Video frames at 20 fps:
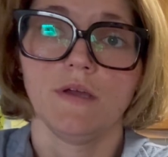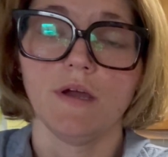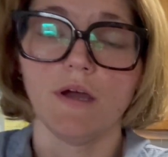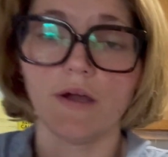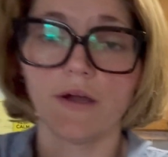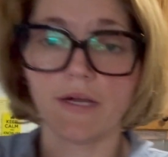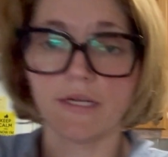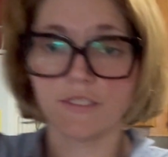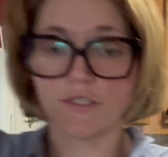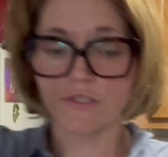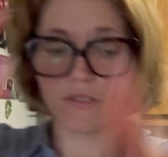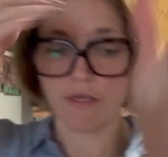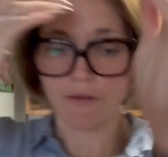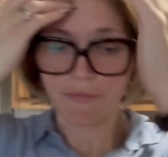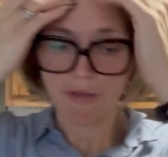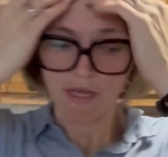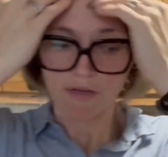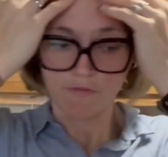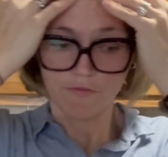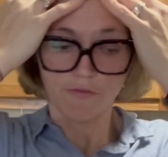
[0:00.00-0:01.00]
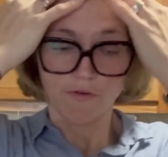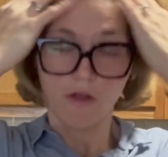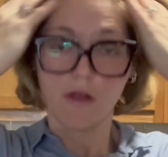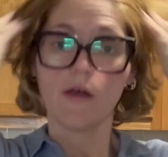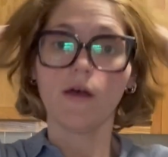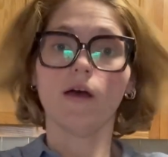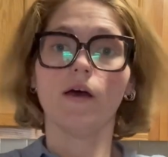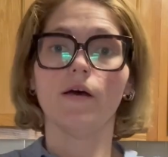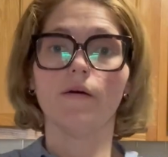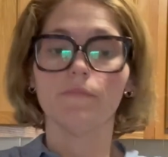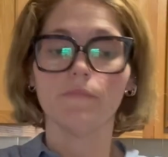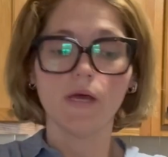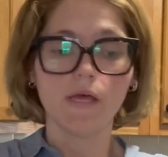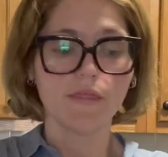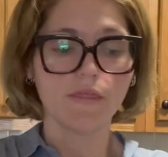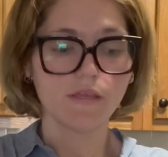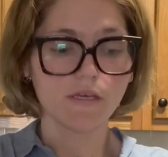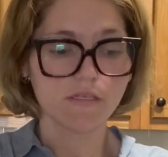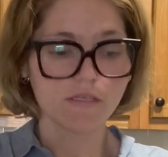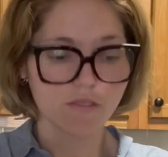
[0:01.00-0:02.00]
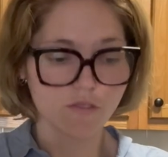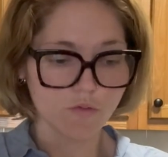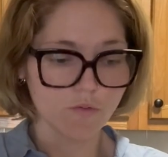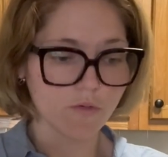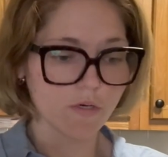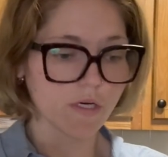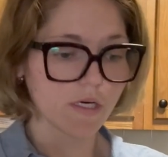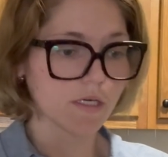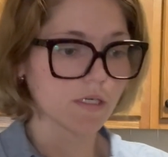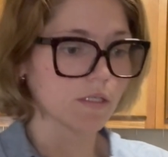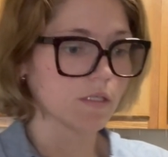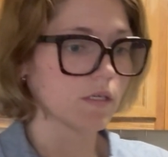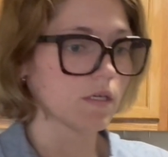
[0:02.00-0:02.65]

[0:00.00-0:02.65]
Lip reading: All right, just got back from the store